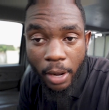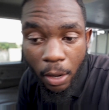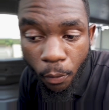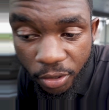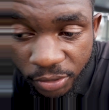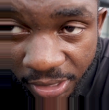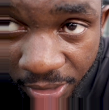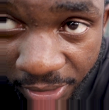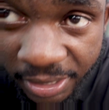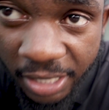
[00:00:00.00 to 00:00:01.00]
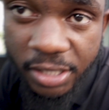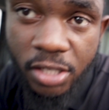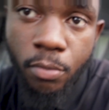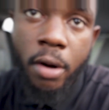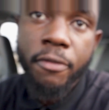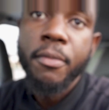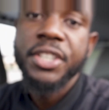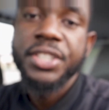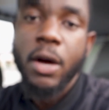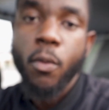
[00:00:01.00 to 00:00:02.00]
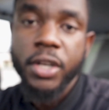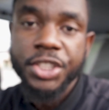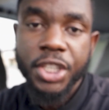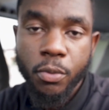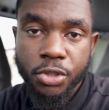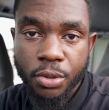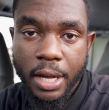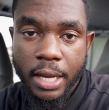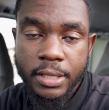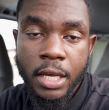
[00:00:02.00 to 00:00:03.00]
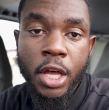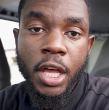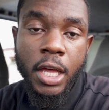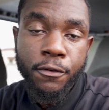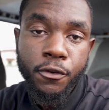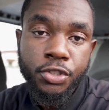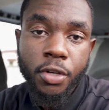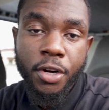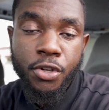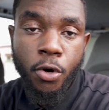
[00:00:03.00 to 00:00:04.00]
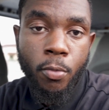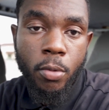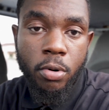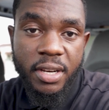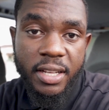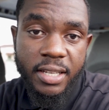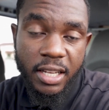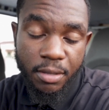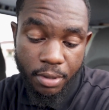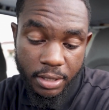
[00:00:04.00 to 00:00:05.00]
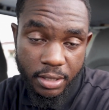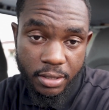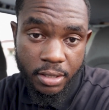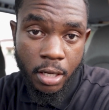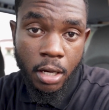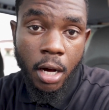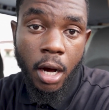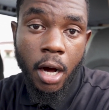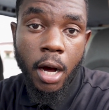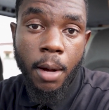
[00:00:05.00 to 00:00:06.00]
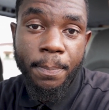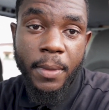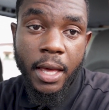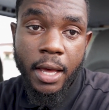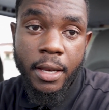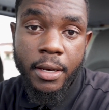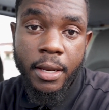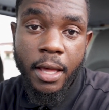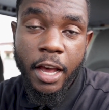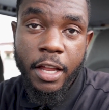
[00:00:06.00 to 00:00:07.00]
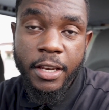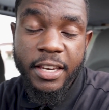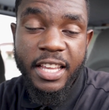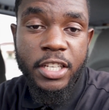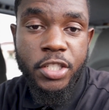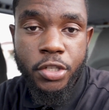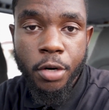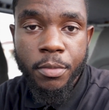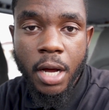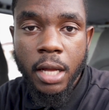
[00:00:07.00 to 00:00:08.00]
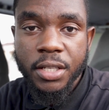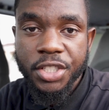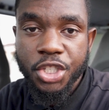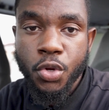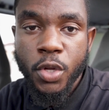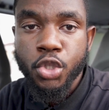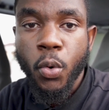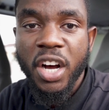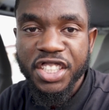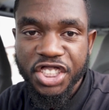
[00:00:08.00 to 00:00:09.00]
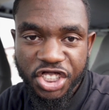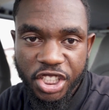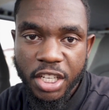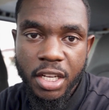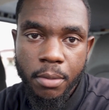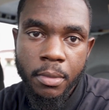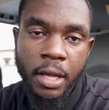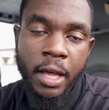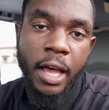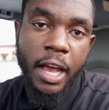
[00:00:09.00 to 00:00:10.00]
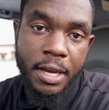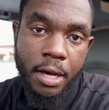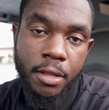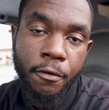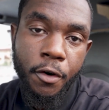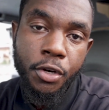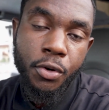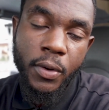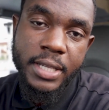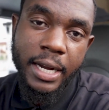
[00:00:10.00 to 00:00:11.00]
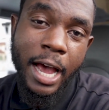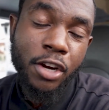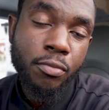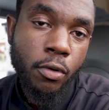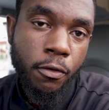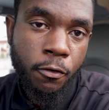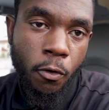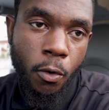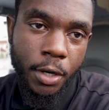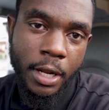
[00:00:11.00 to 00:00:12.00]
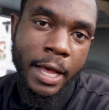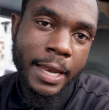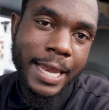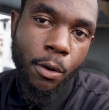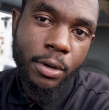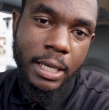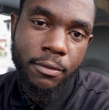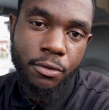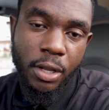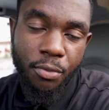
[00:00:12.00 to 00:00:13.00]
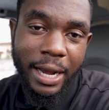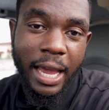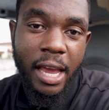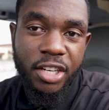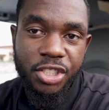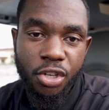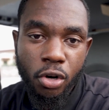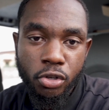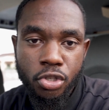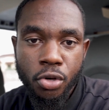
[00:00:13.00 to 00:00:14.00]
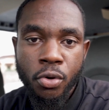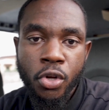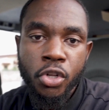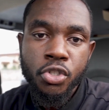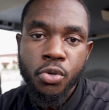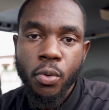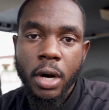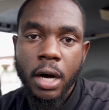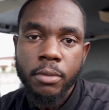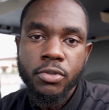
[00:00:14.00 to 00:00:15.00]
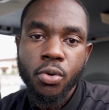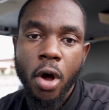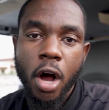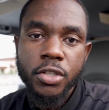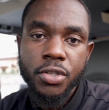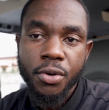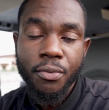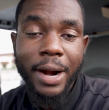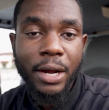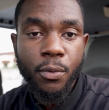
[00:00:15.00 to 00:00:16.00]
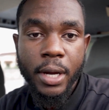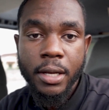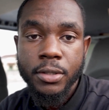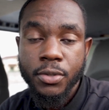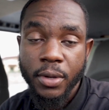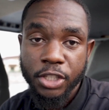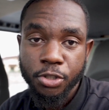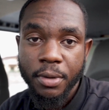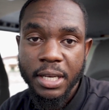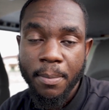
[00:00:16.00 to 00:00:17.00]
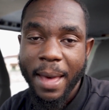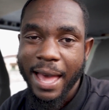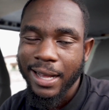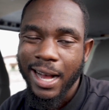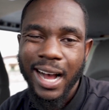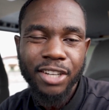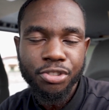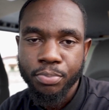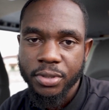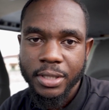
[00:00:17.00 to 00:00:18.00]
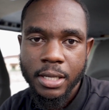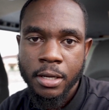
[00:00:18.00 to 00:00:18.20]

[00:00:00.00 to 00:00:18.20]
what I wanted to say is there's some more information that I want to share with you guys if you're starting your mobile detailing business. And these terminology, you need to understand them in order for you to know exactly how to move forward. That would give you the right energy also to hustle the right way to get your money back 100%.